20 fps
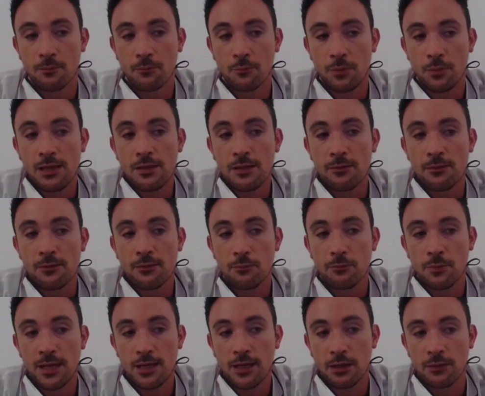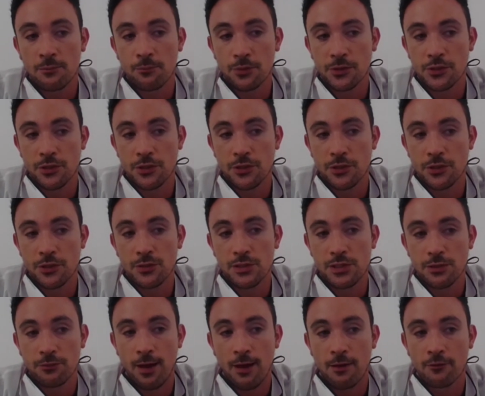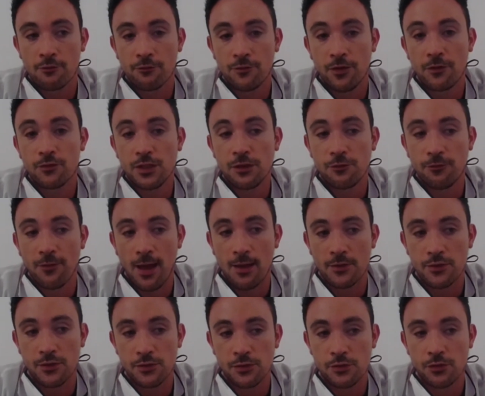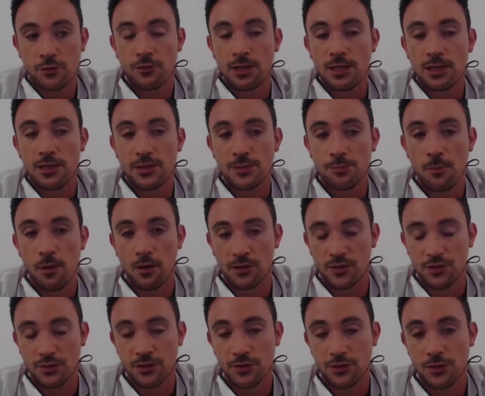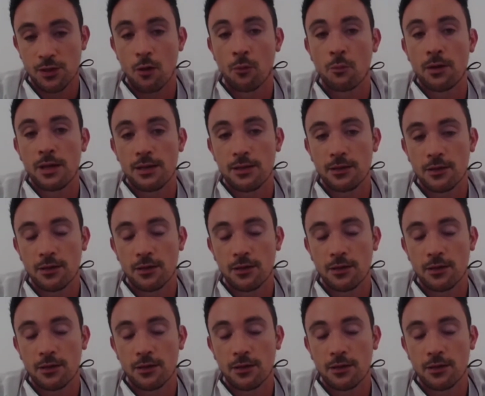we can produce around 50,000 of these masks a week.